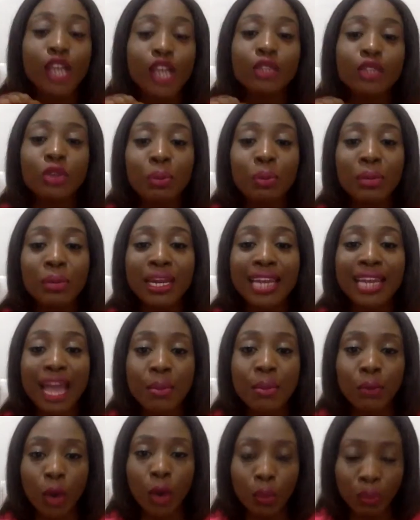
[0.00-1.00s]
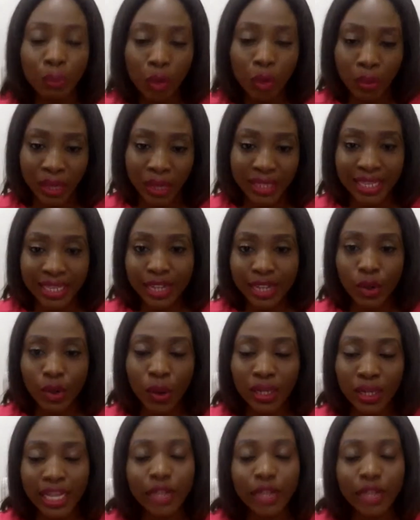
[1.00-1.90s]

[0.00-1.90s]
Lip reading: drop a light bulb moment and all.